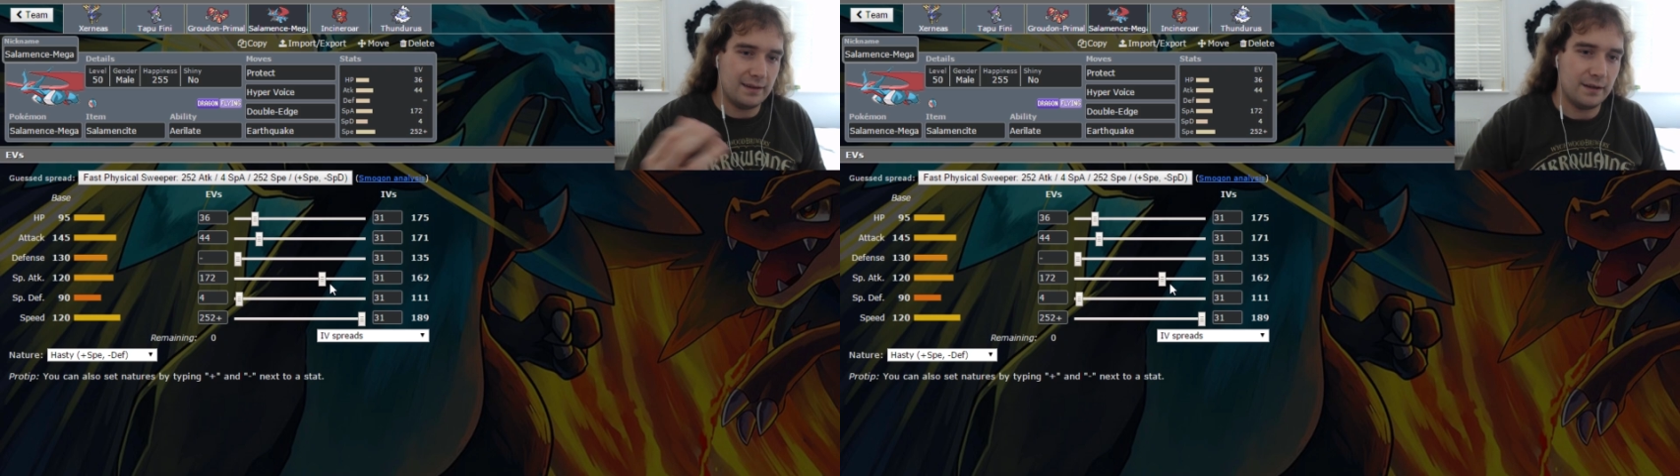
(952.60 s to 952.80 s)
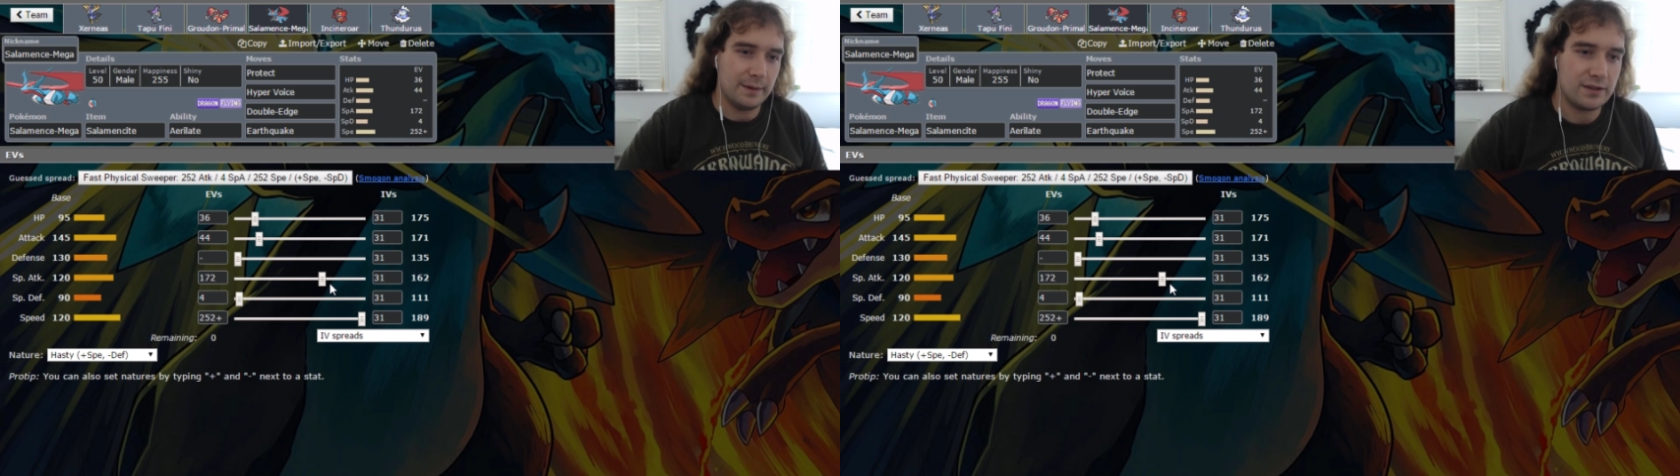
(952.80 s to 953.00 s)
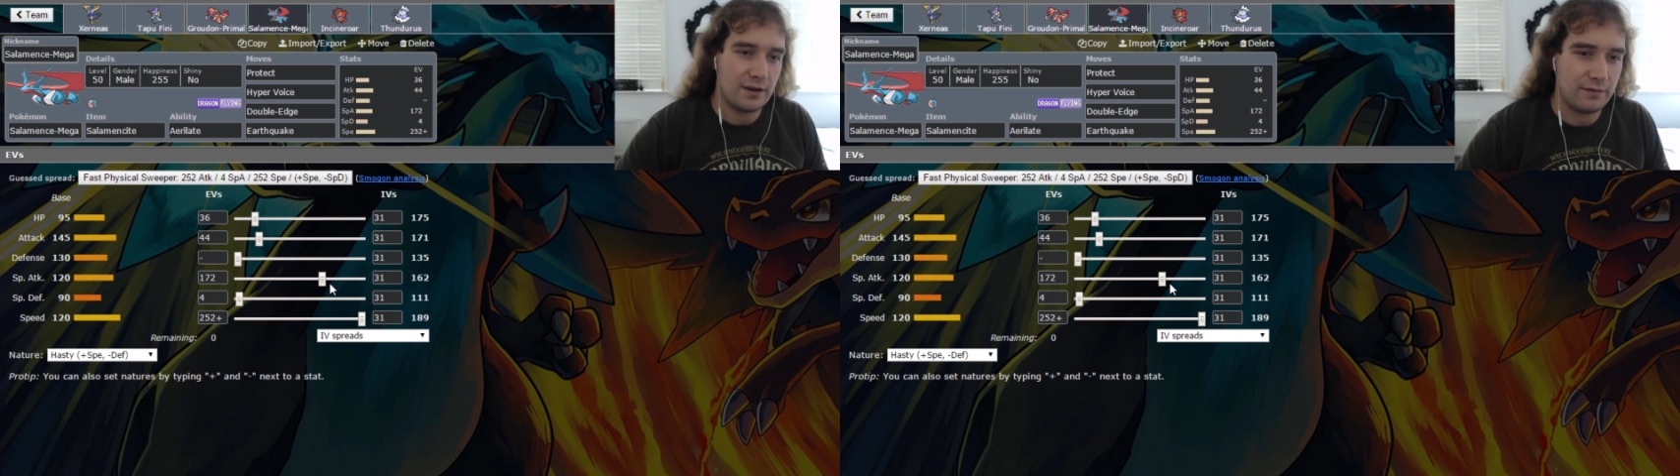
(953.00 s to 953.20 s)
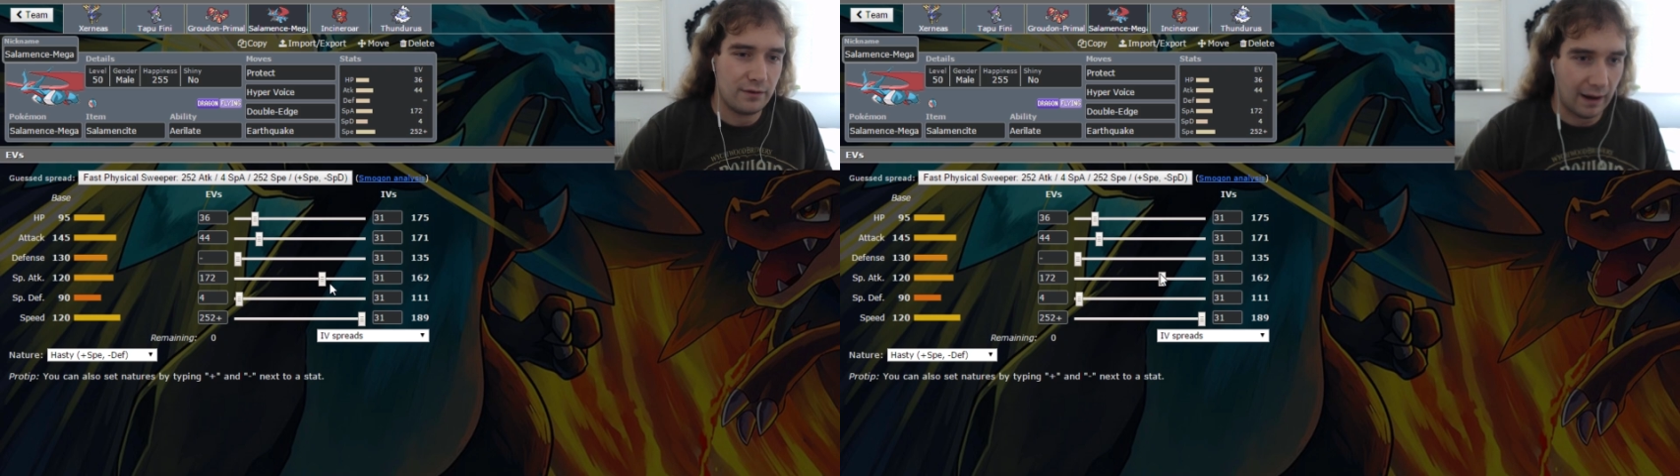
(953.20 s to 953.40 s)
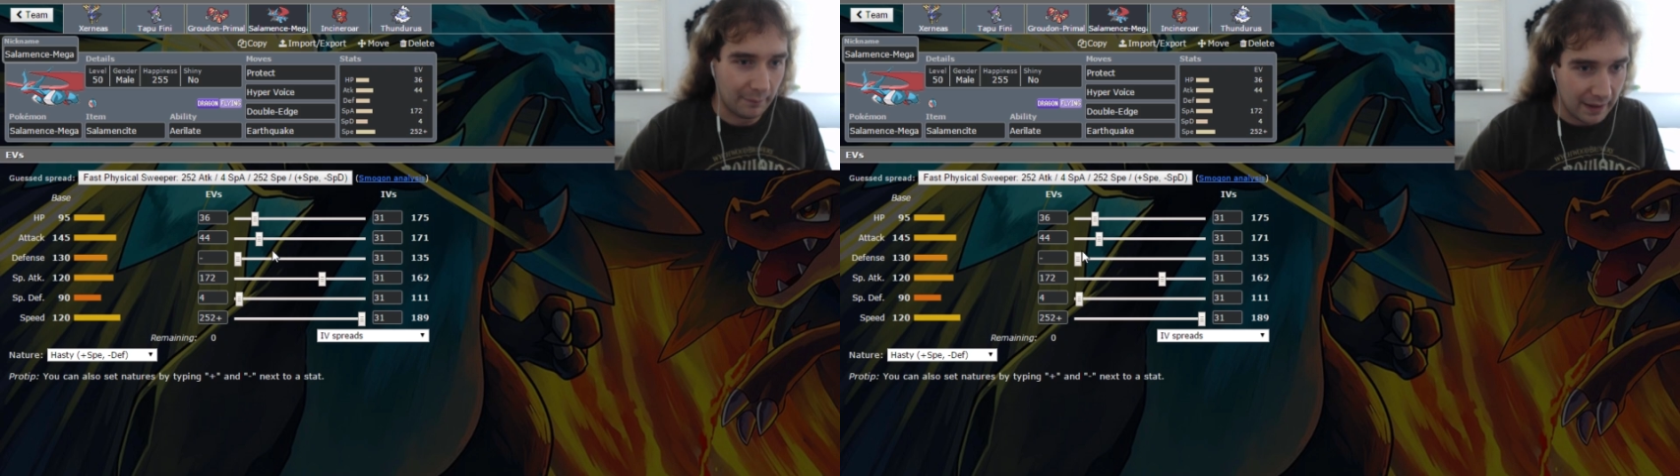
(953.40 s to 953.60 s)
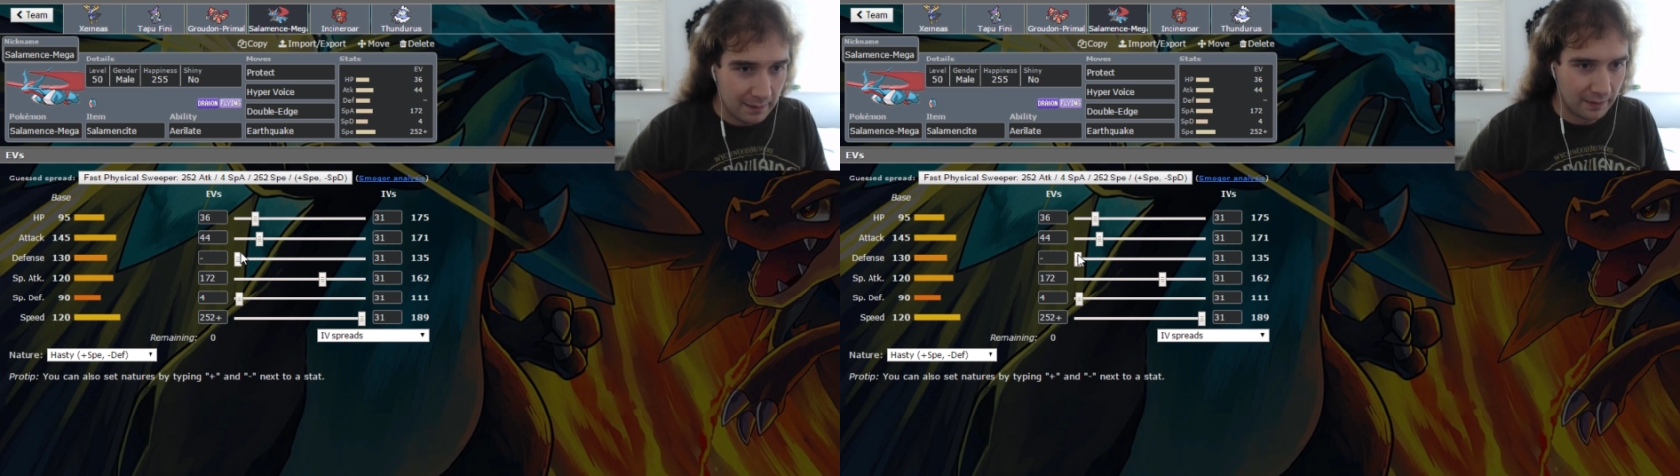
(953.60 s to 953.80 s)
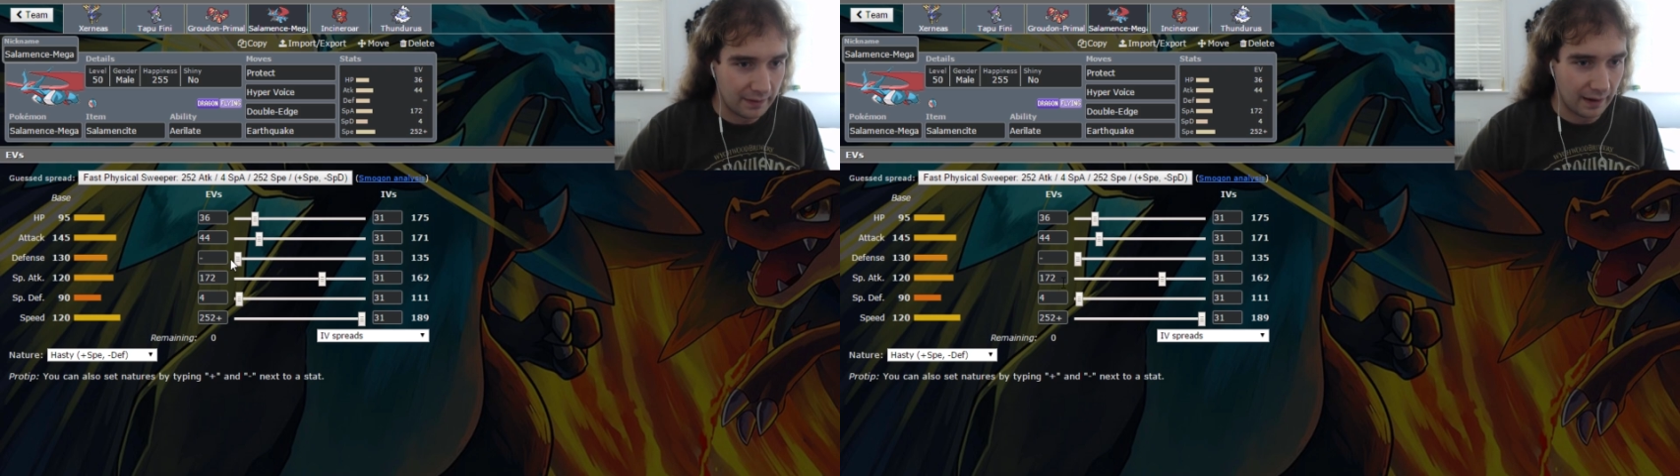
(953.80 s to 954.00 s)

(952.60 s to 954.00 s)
a little bit. So I thought, right, I'm keeping